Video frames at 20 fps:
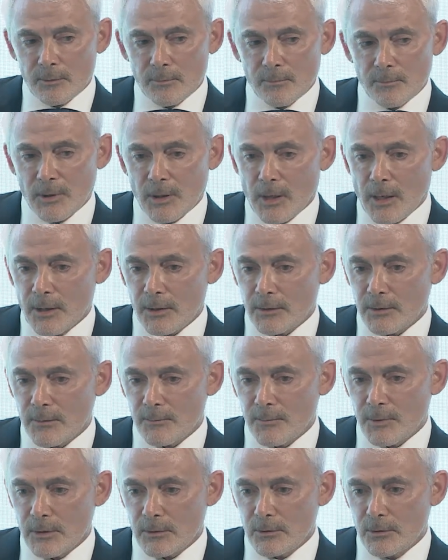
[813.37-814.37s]
behind
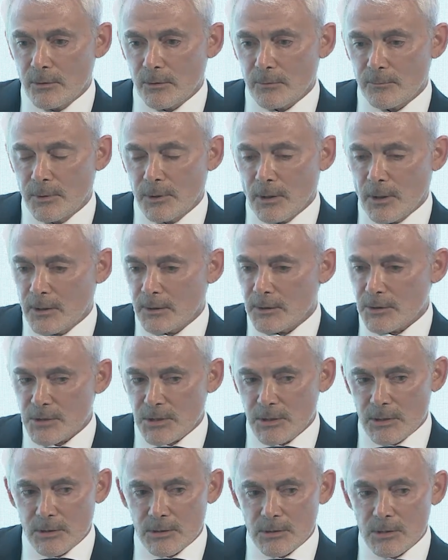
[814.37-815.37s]
the
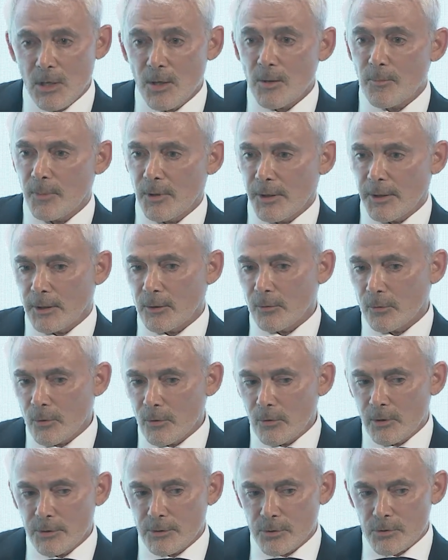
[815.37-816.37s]
scenes playing a
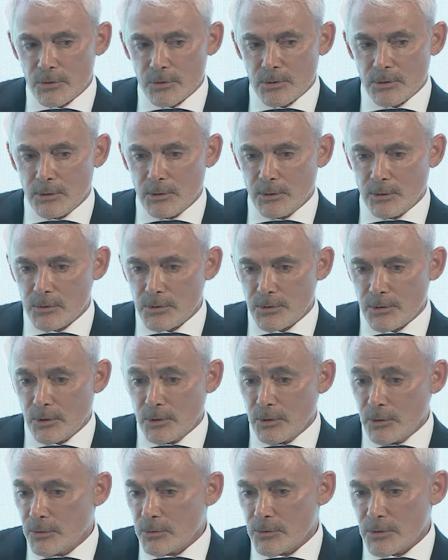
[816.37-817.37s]
role in those
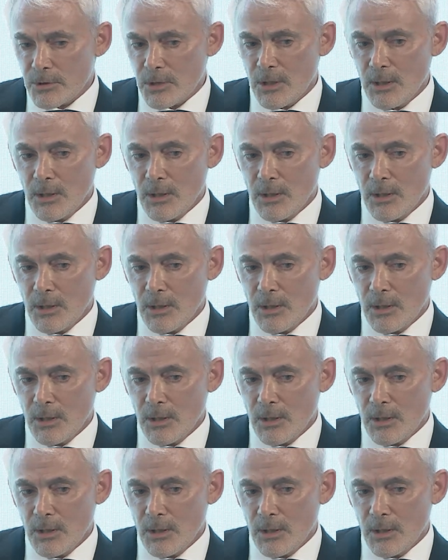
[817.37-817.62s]
coups.